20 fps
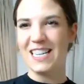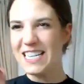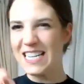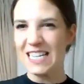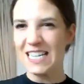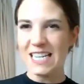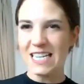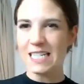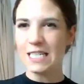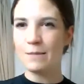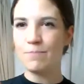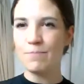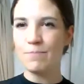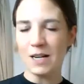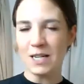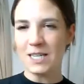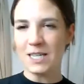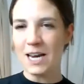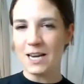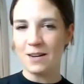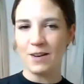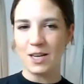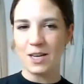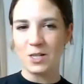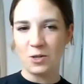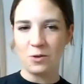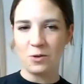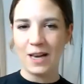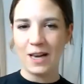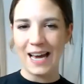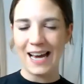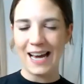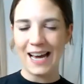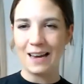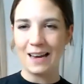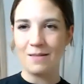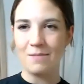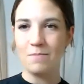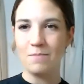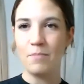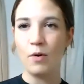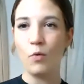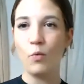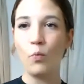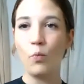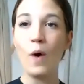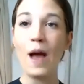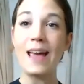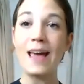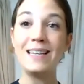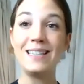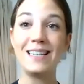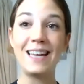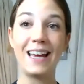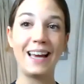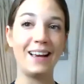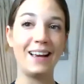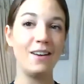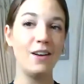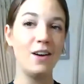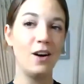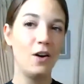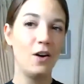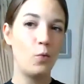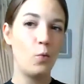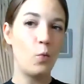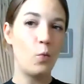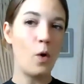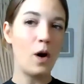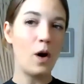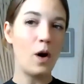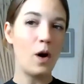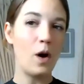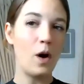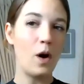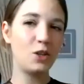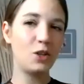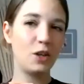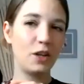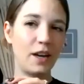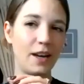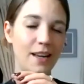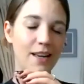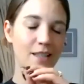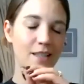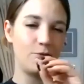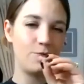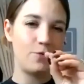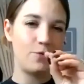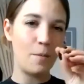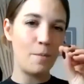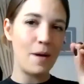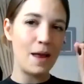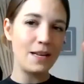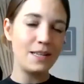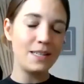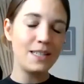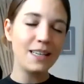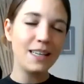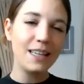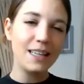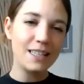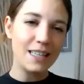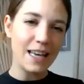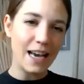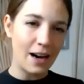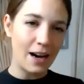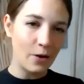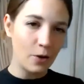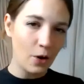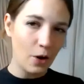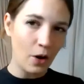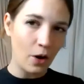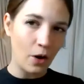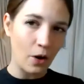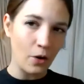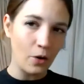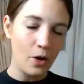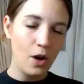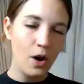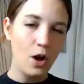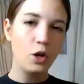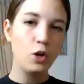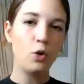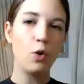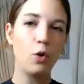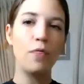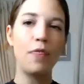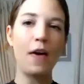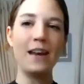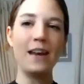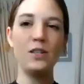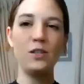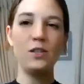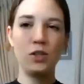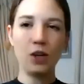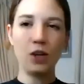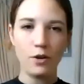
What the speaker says: getting as much out of it as you can, but waiting whilst the sugar is fermenting into alcohol. You're then